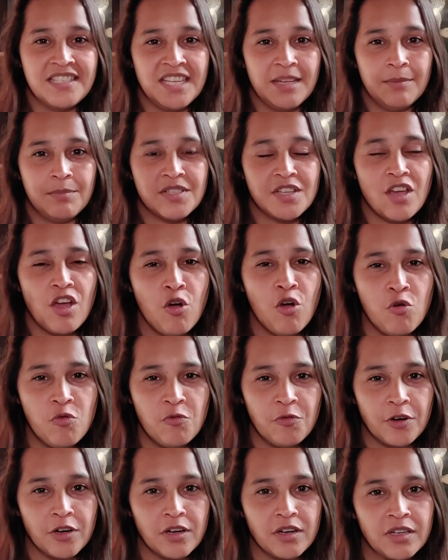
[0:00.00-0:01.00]
tipped
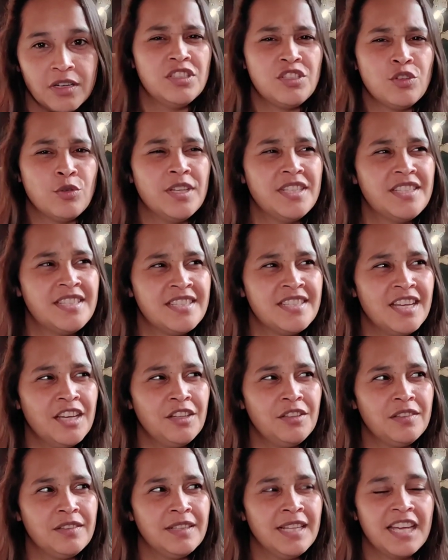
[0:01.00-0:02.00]
over. So it's
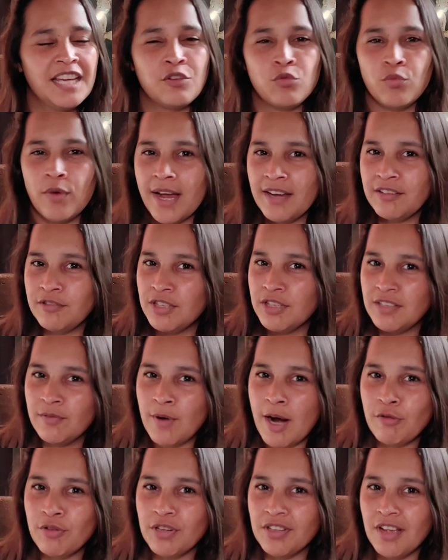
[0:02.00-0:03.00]
not like
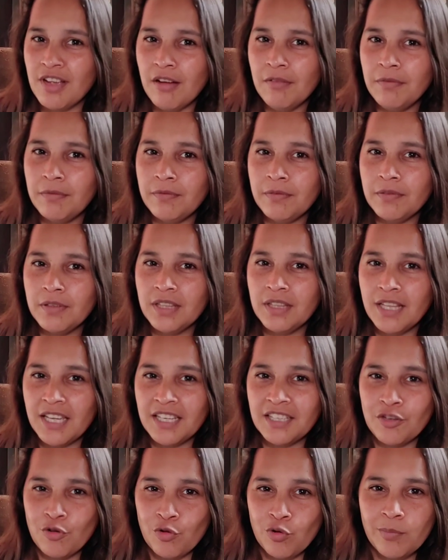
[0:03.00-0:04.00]
rounded off
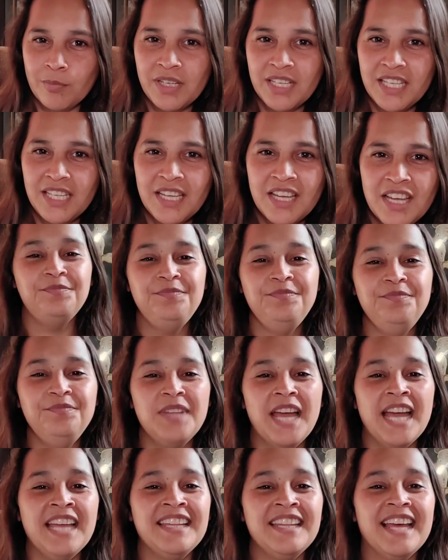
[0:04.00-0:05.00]
like normally.
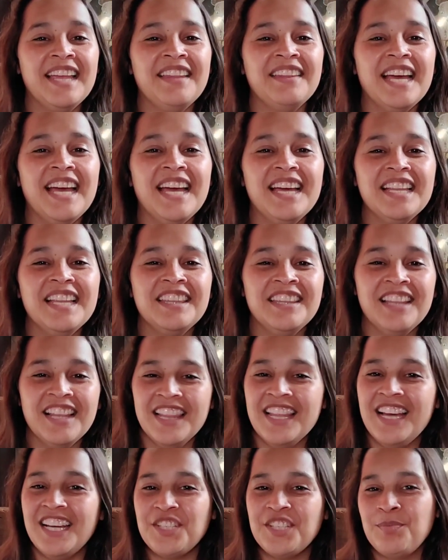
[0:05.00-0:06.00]
And then the
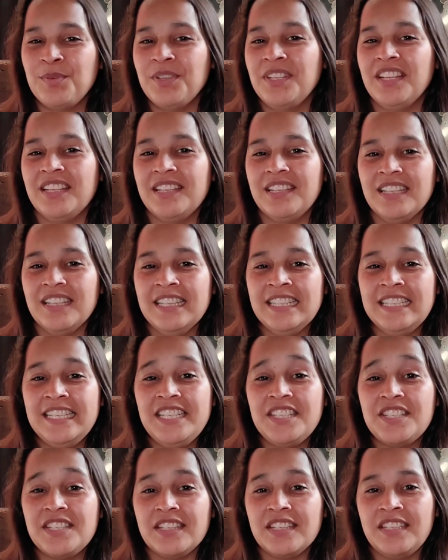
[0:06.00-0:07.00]
last but not
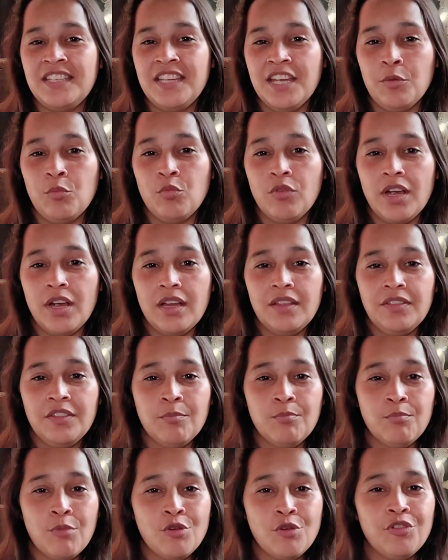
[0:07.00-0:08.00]
least camera, the
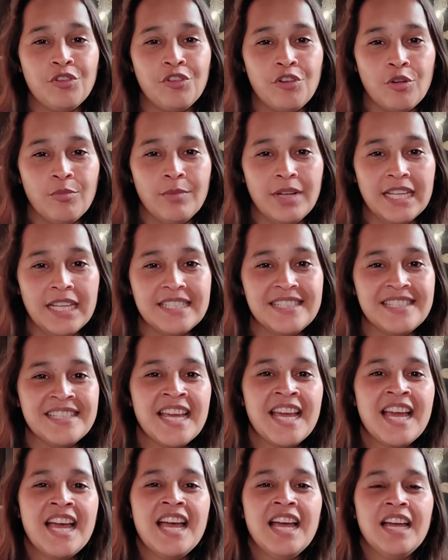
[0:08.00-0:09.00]
monochrome lens.
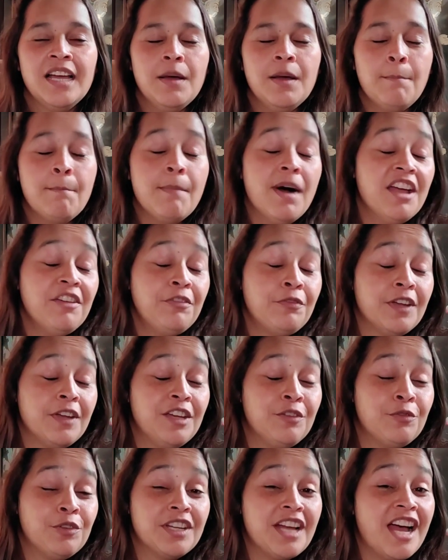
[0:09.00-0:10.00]
My
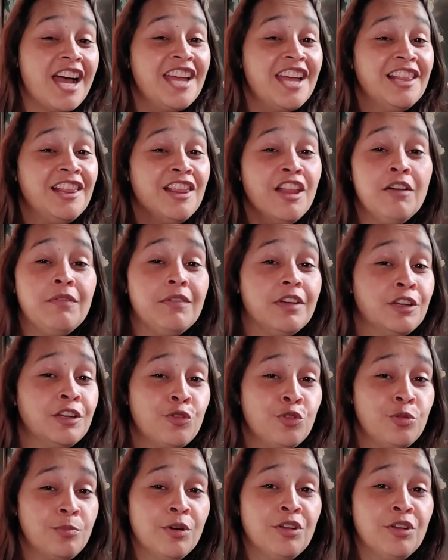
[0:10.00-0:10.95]
favorite, I love a good